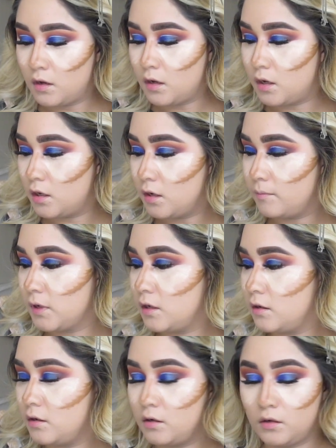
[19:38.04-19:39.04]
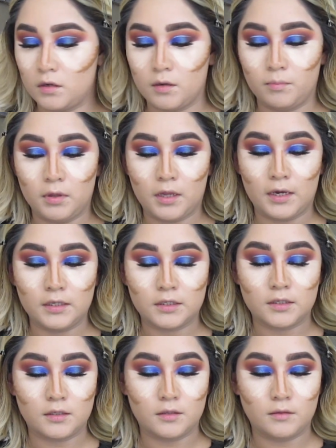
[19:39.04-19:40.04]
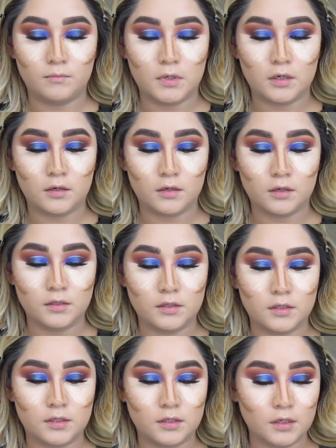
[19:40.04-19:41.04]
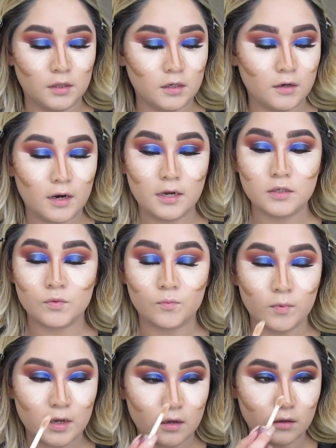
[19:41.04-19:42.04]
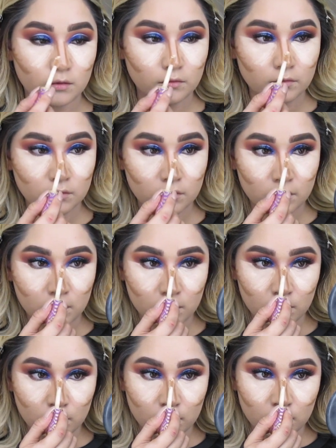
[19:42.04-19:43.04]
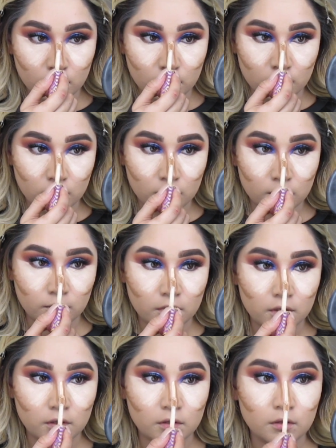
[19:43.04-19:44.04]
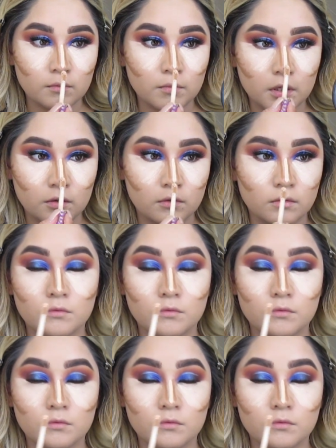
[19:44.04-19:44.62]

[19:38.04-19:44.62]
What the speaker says: And I'm going to apply some concealer as well. Put it in the middle.